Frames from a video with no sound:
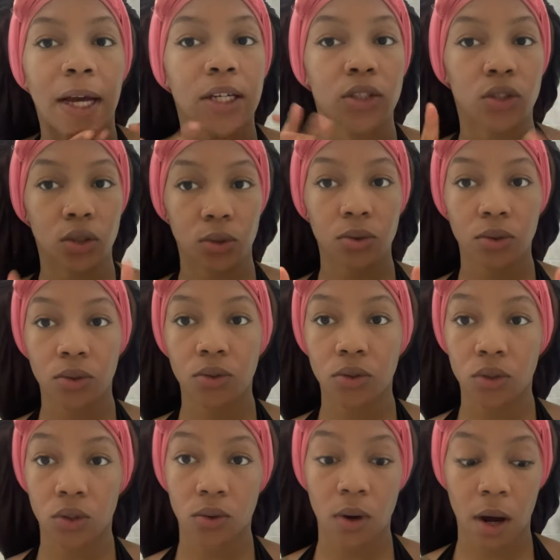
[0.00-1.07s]
do
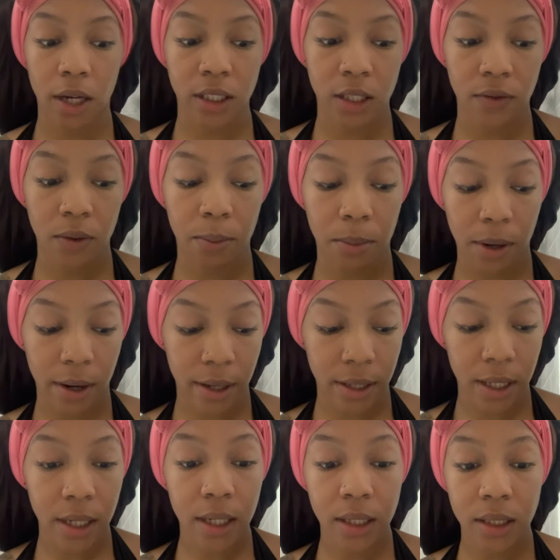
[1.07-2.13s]
use too harsh of a
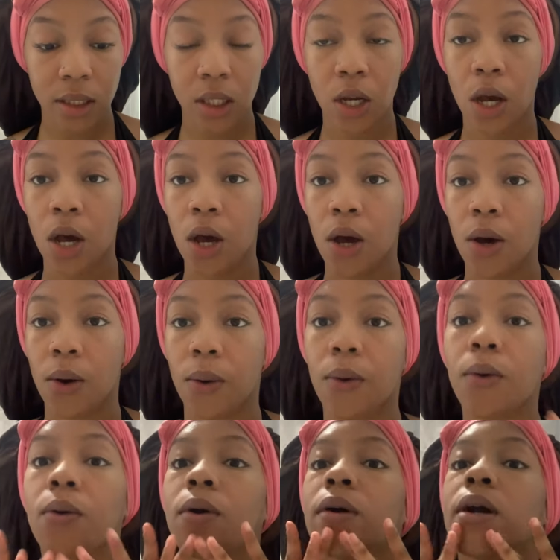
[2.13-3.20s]
product
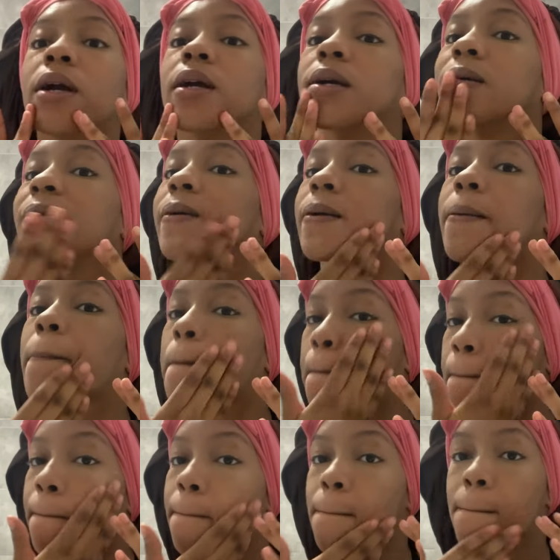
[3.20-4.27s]
or
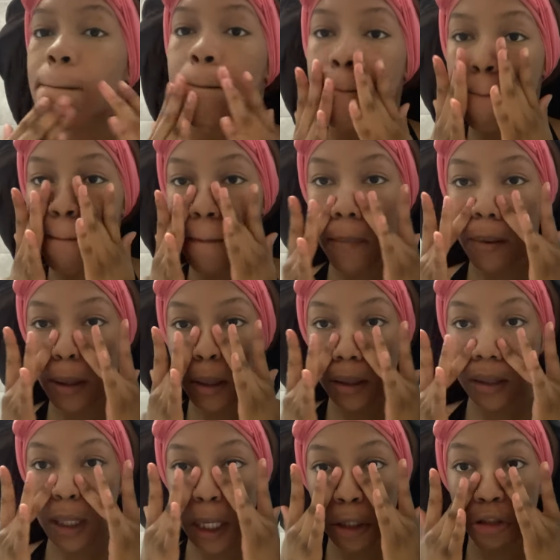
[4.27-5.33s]

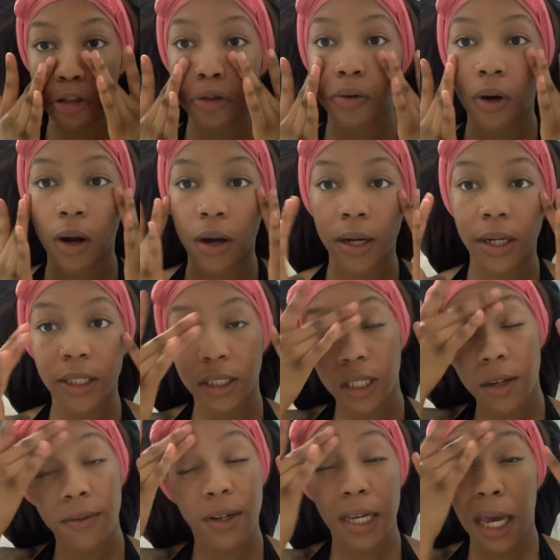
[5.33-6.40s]
like too harsh
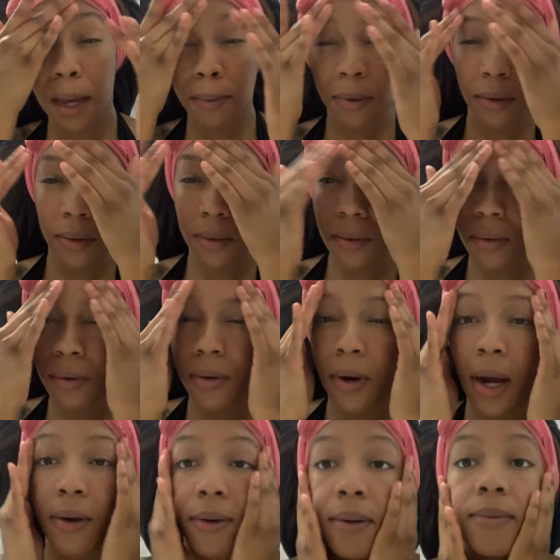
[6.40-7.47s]
of a chemical,
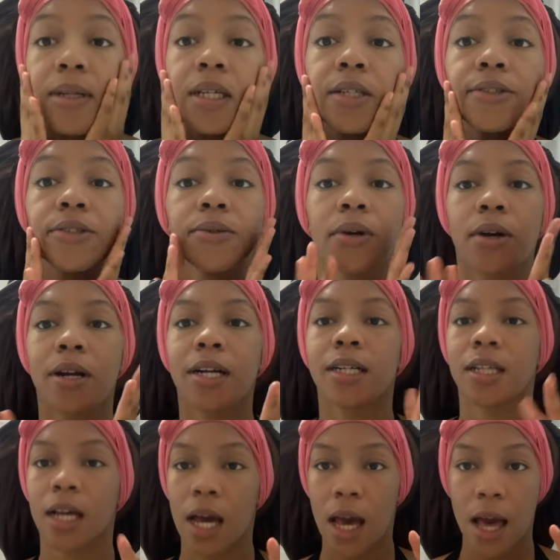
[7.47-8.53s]
I rub it in too hard,
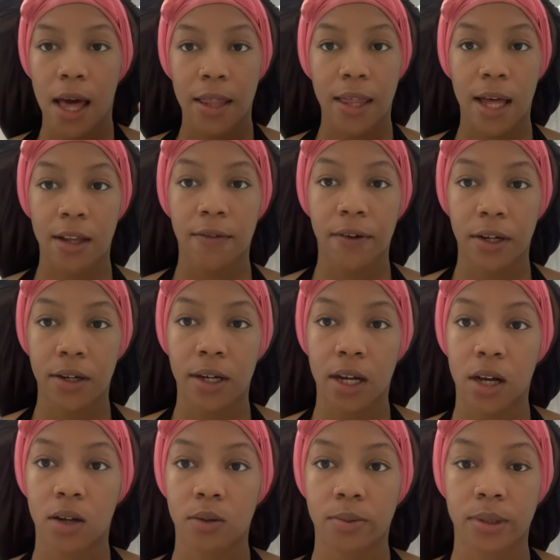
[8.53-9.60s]
the aloe vera
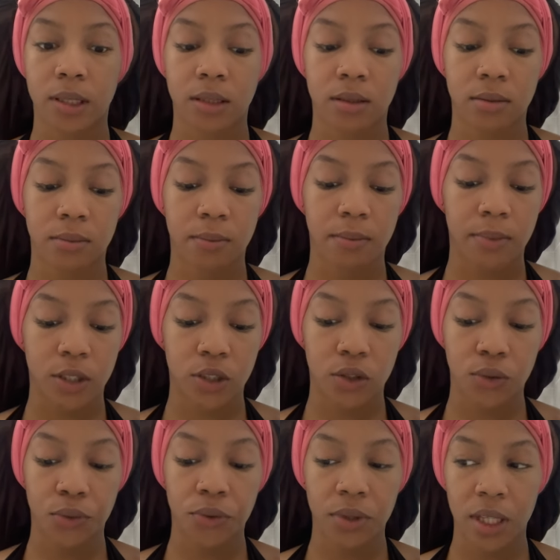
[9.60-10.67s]
helps
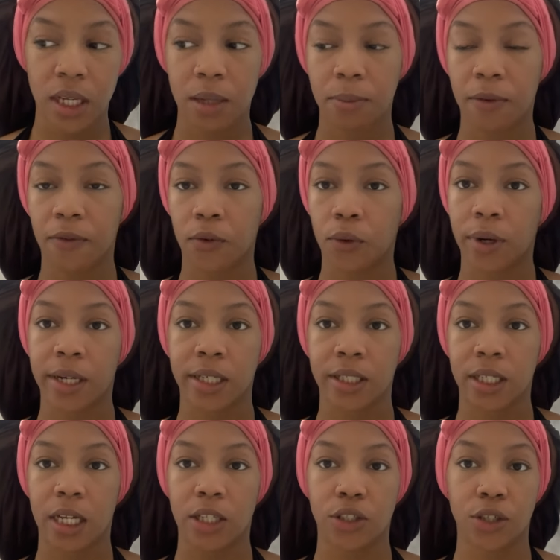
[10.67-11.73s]
soothe it before
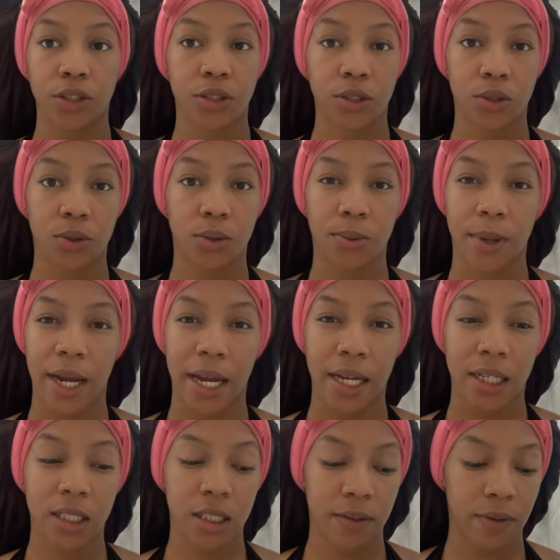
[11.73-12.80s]
it turns to
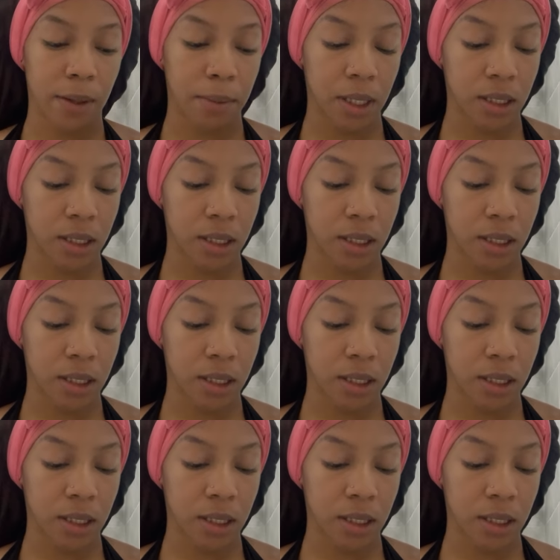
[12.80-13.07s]
rash, if that makes